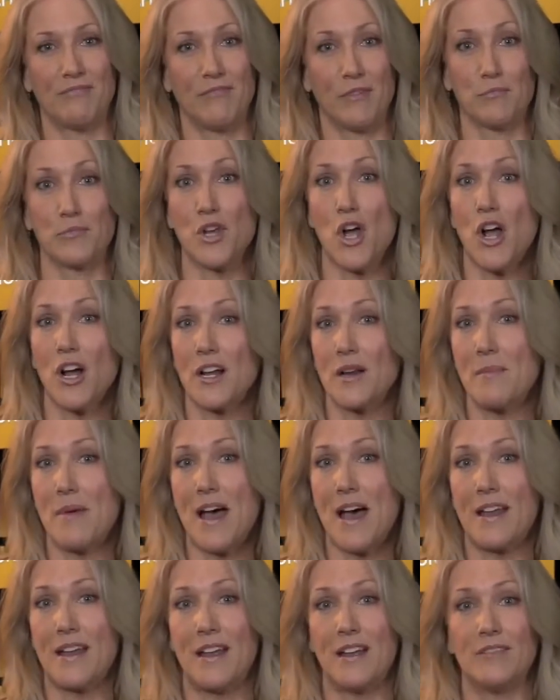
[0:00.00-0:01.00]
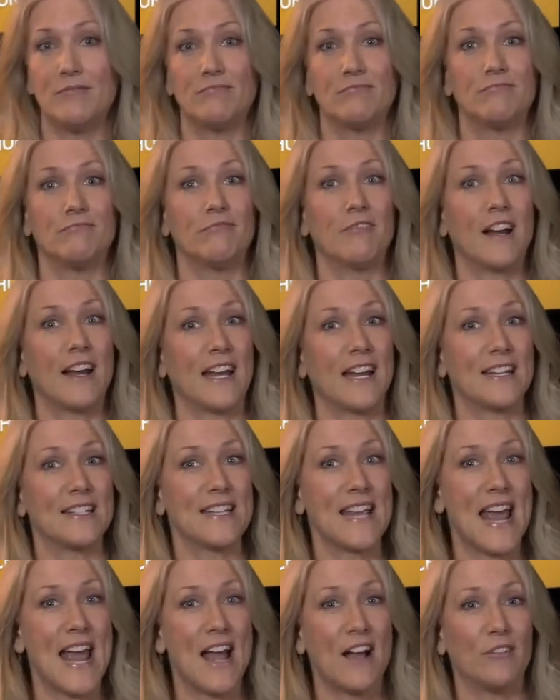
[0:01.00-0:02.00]
from talking about it, writing it
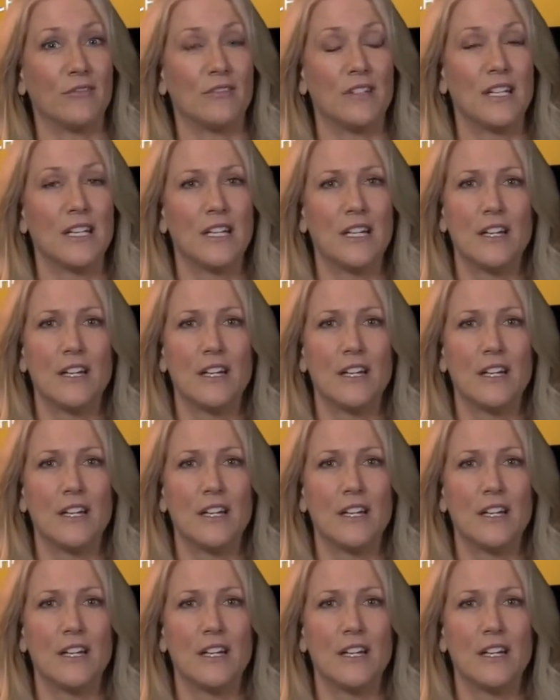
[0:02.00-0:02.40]
down,